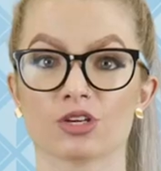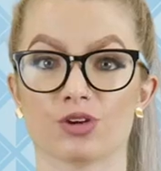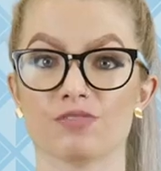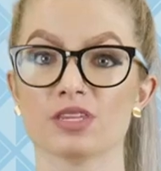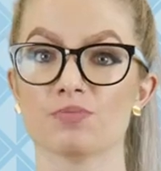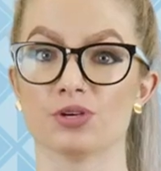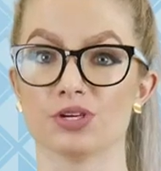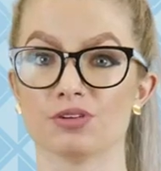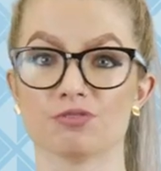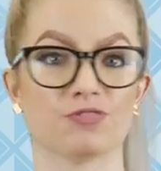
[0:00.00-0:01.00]
Groove in the
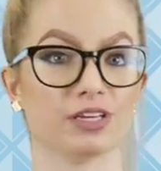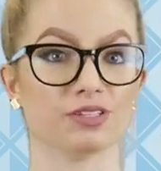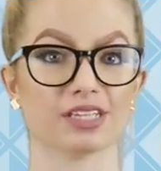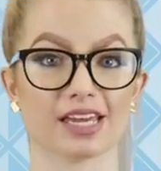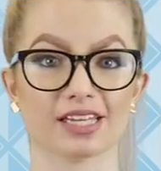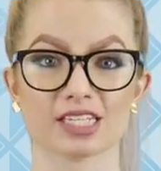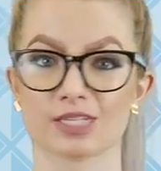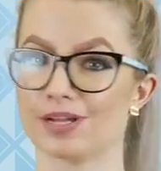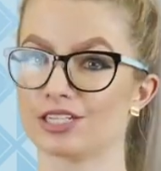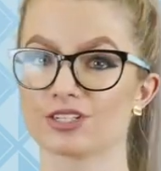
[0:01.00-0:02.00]
Moo, Field Day,
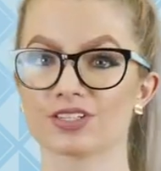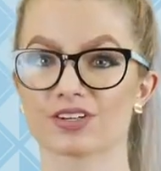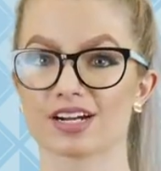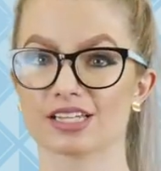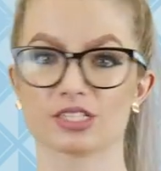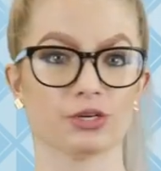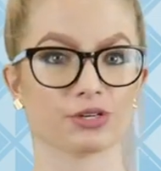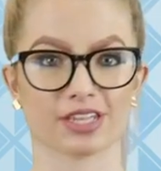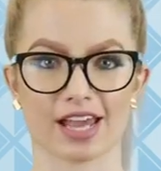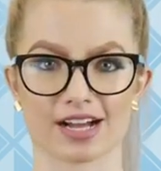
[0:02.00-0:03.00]
Splendour in the Grass,
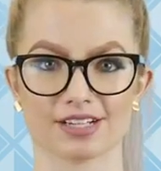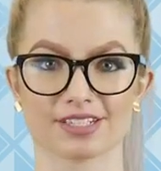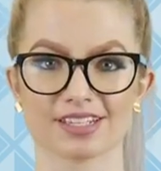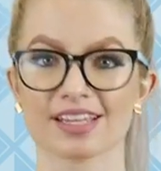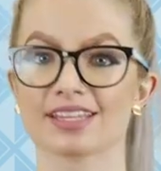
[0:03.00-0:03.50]
Yours and Ours.